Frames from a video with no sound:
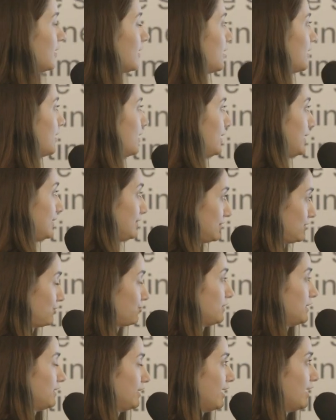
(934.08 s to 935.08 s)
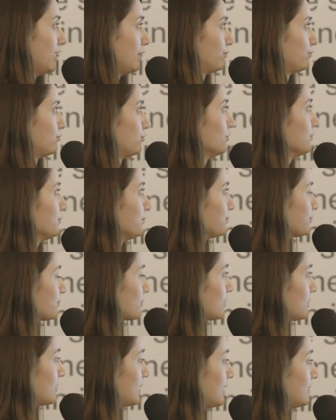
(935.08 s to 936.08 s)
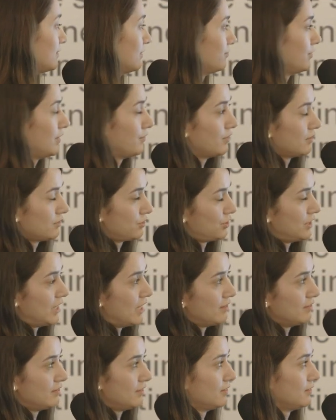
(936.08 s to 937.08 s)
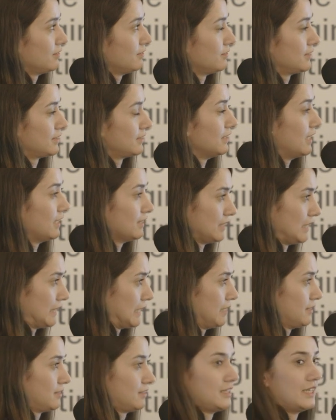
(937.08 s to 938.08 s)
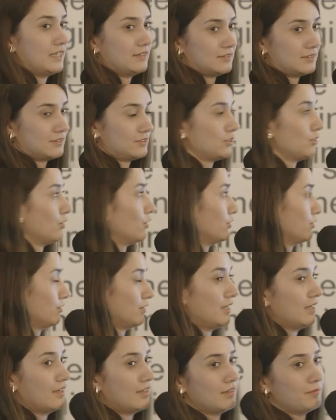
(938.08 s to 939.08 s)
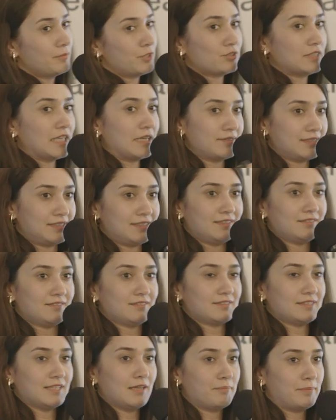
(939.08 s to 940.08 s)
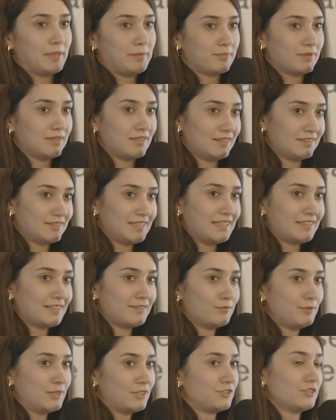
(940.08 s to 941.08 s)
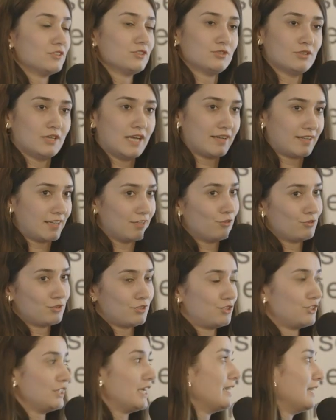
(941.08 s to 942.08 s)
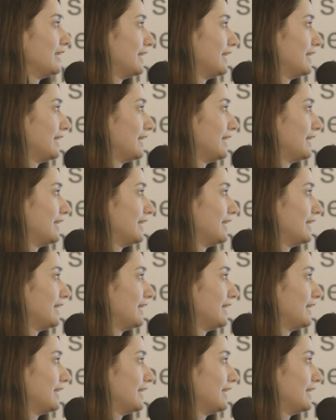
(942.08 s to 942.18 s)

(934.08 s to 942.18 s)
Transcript: and it's really helpful. And we will share the slides, I guess, later. So because I've seen some people are taking pictures, so I can also share